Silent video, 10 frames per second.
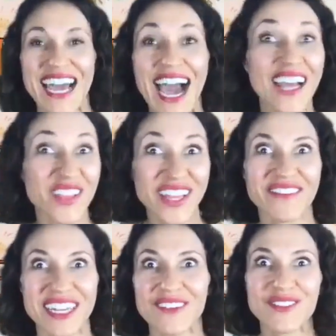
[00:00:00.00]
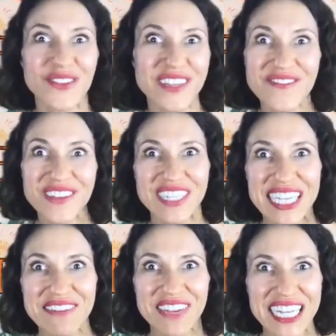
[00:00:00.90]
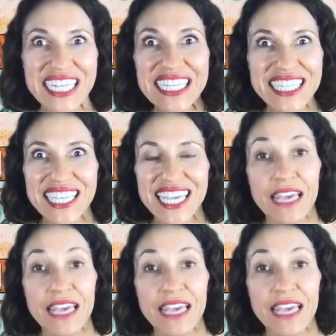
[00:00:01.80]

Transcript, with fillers: I love it. It was only 15 minutes.